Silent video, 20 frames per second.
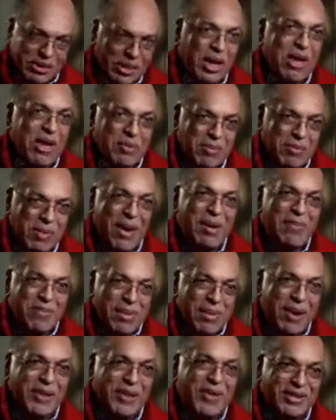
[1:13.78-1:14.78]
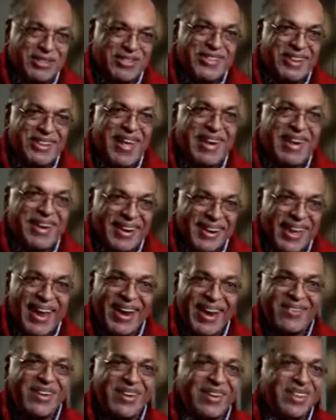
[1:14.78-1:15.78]
think about marriage in that
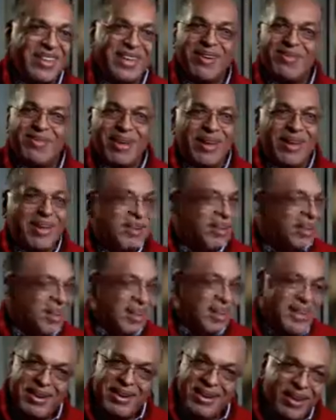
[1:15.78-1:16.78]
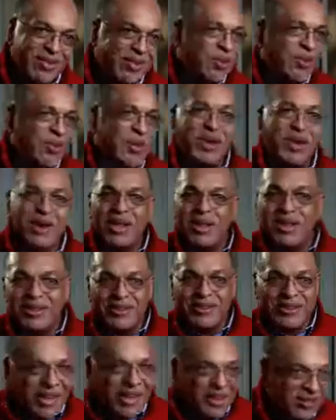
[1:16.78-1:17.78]
light. We think about loving one another,
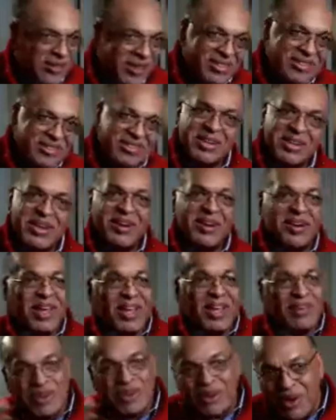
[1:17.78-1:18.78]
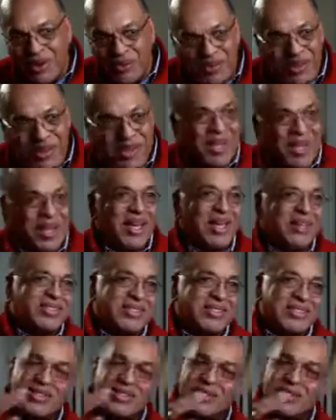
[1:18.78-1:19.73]
taking them out to dinner, having great vacations,